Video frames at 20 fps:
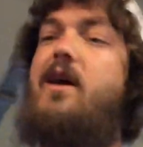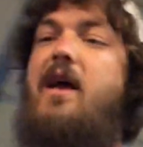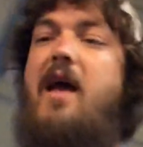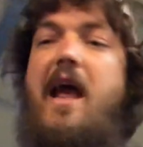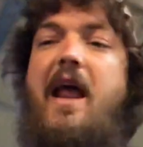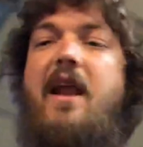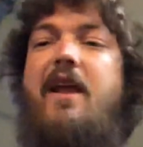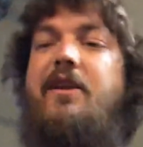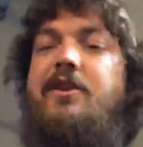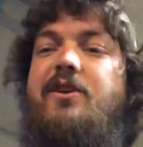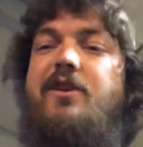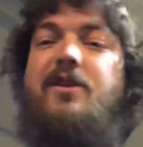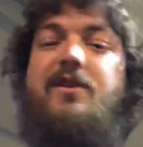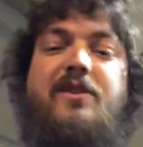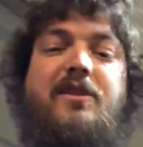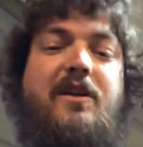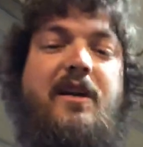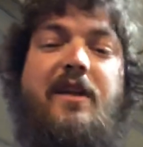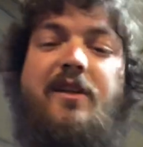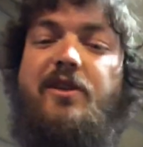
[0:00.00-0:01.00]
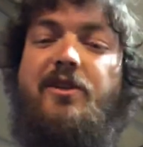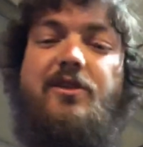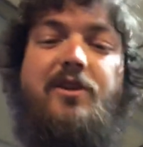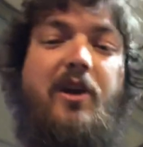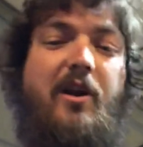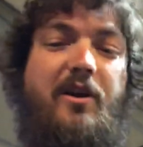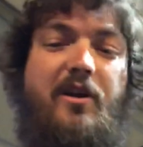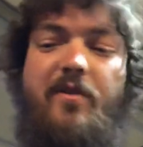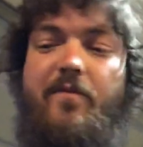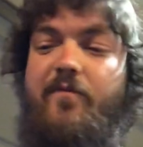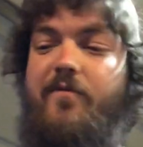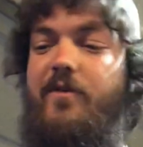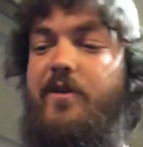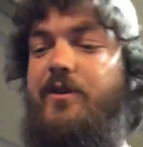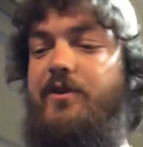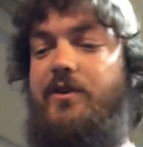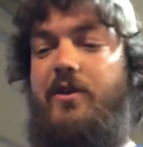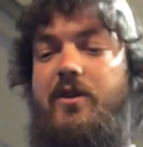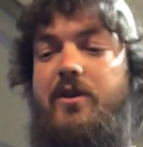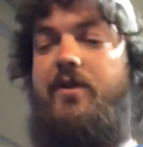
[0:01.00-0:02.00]
and it just turned them
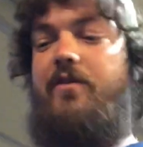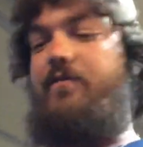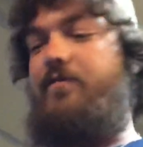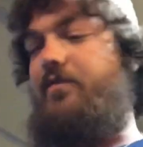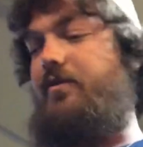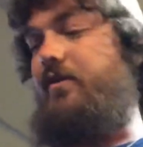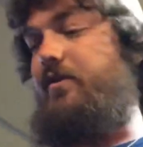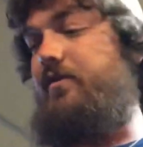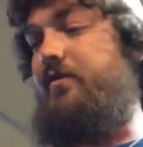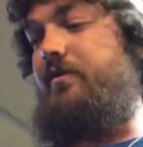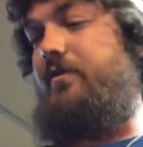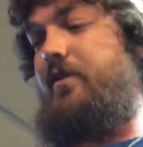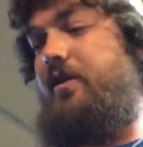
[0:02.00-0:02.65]
fish on for